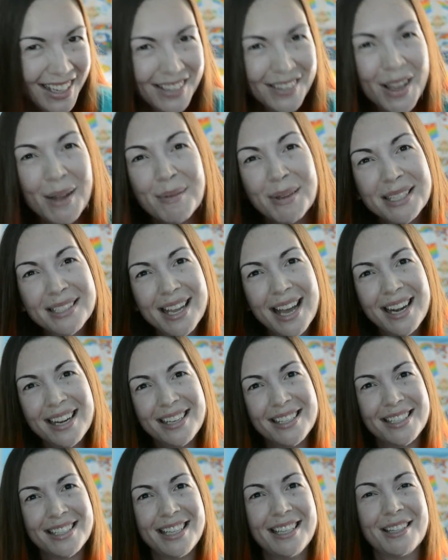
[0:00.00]
I'm excited
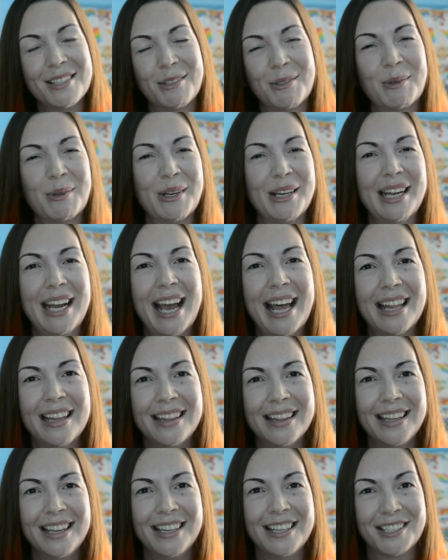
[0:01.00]
to see the story
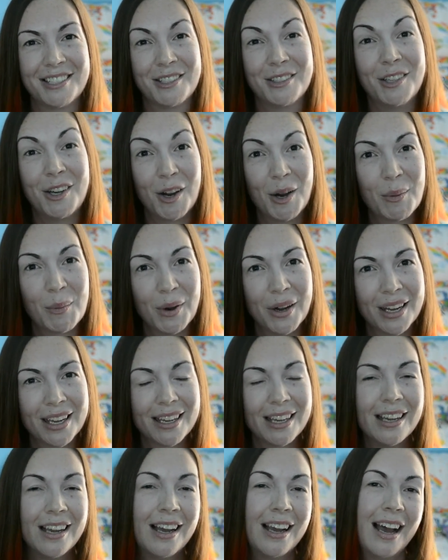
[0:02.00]
and the additional artwork.
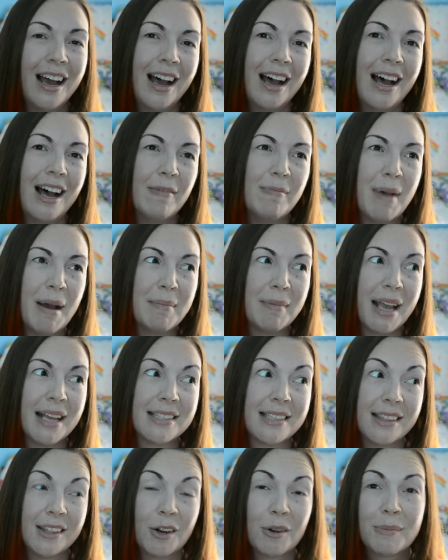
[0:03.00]
I'm
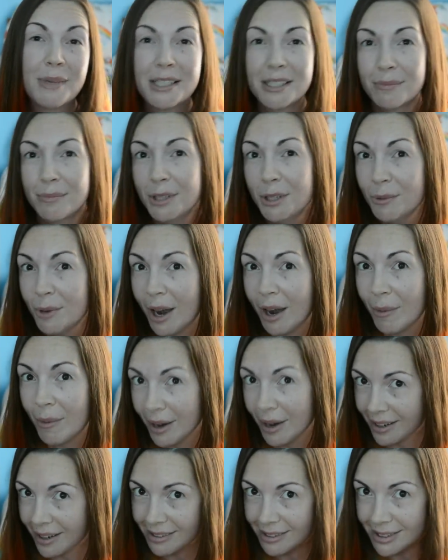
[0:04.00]
guessing there will be some new
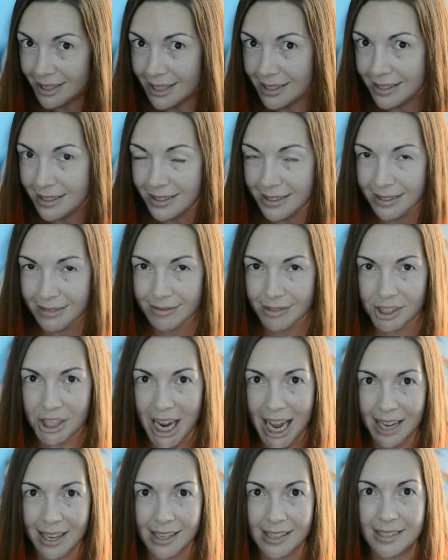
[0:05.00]
artwork since
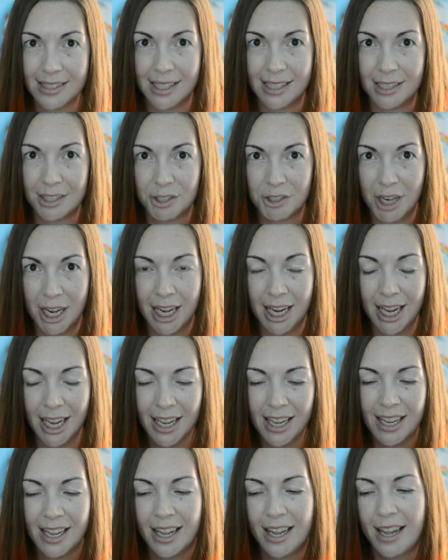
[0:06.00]
Jack is illustrating
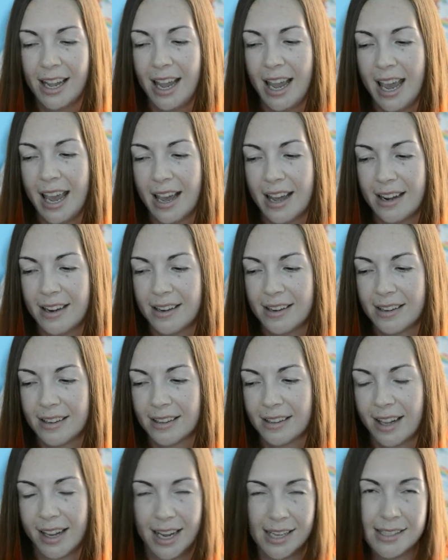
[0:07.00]
it. And
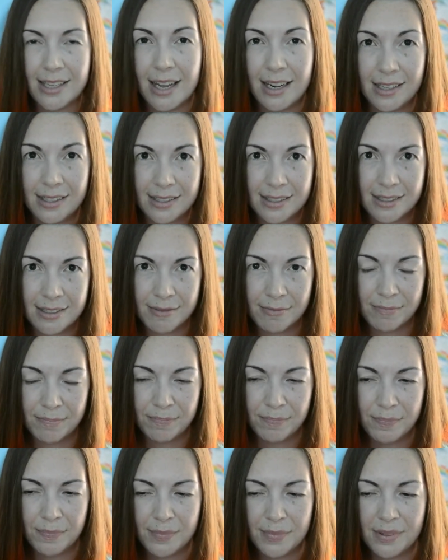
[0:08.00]
like I said, it's
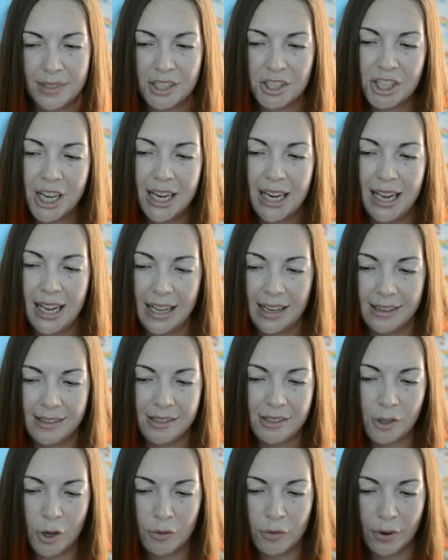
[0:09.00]
the shading and
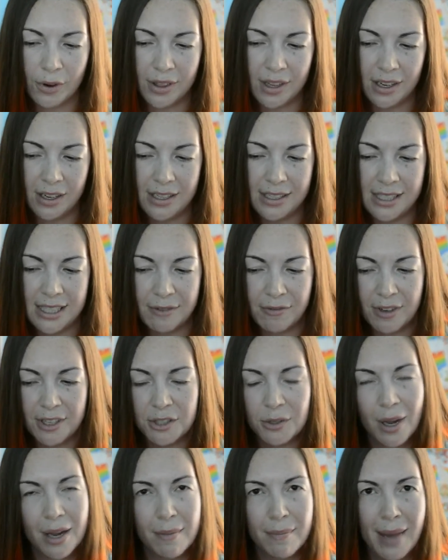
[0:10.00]
so forth is different,
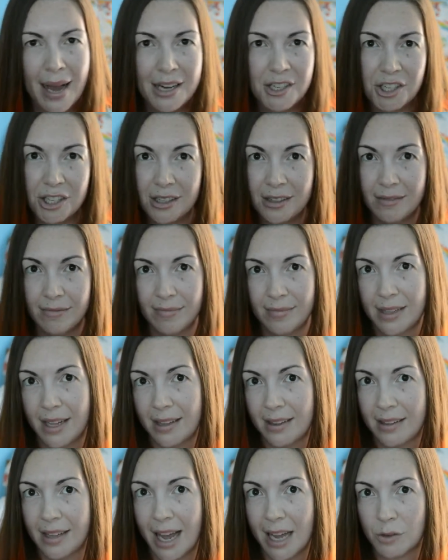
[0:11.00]
so I imagine
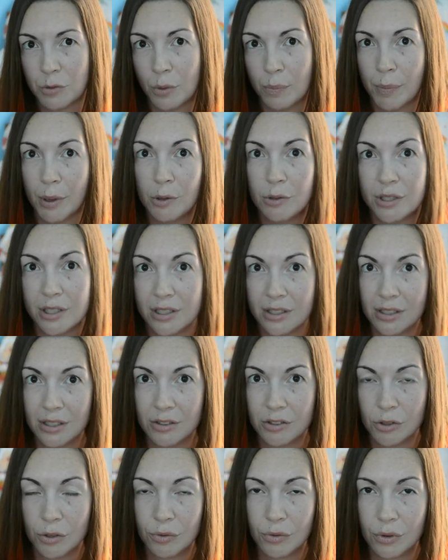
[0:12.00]
that the actual poses
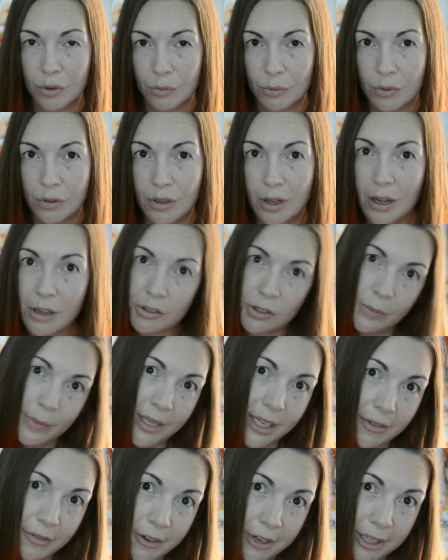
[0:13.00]
and so forth will also
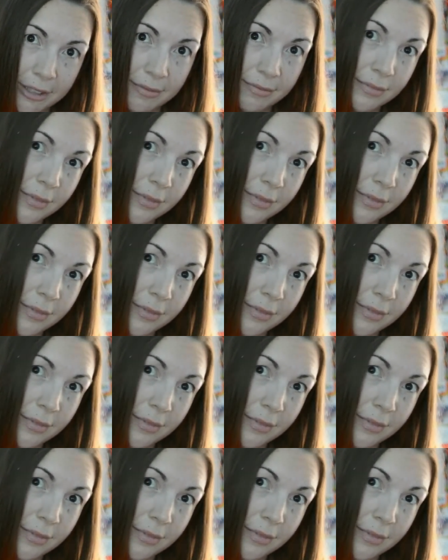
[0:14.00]
be different.